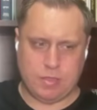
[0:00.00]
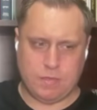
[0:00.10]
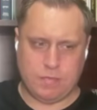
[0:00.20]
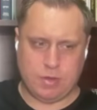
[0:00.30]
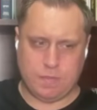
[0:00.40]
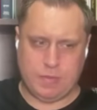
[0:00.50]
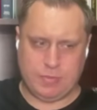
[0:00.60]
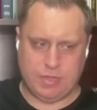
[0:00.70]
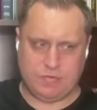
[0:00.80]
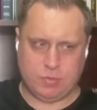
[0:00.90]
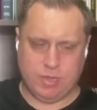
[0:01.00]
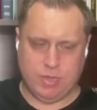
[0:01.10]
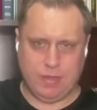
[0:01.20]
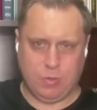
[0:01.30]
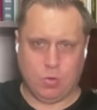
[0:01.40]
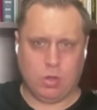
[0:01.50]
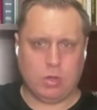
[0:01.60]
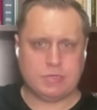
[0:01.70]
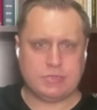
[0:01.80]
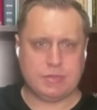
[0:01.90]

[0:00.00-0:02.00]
have been other people that have told me they made it worse.